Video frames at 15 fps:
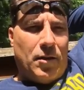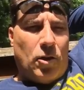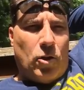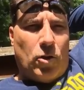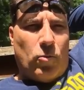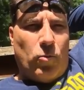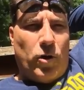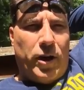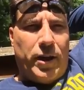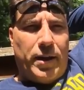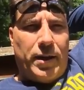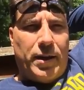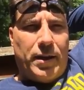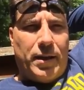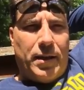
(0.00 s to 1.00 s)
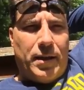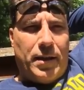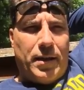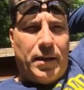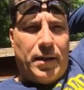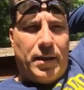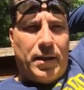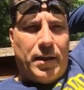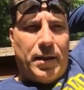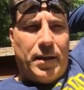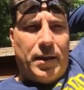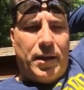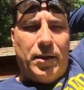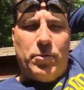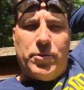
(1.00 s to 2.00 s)
or what
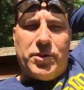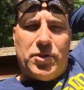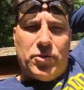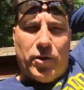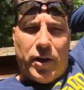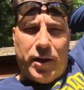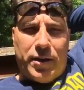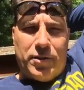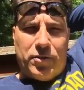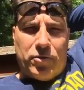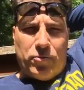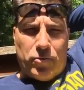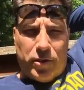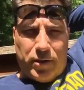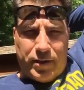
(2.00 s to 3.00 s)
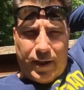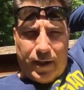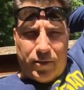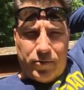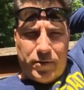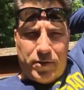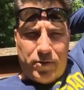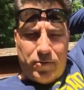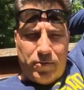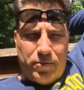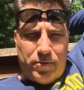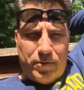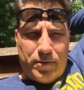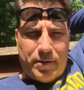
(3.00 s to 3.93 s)
he was trying to drill down to,